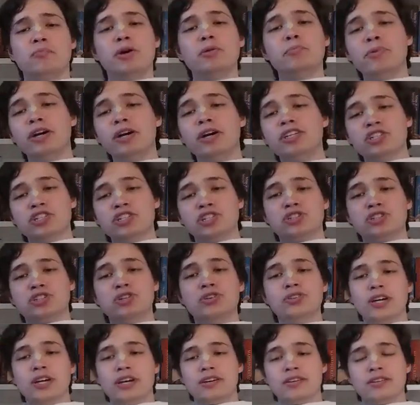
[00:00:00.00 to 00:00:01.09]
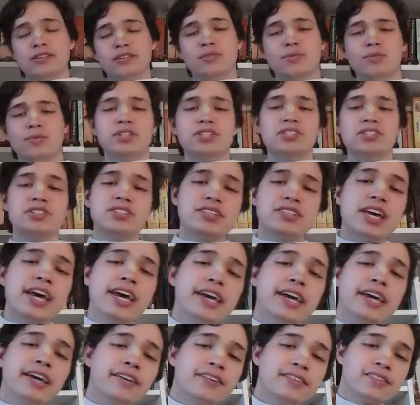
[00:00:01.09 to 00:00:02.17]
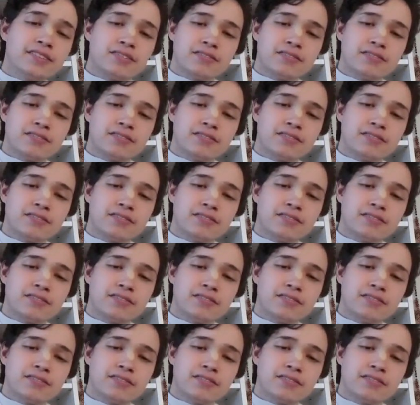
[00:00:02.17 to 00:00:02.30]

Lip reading: But Mother Jashoda, what to say?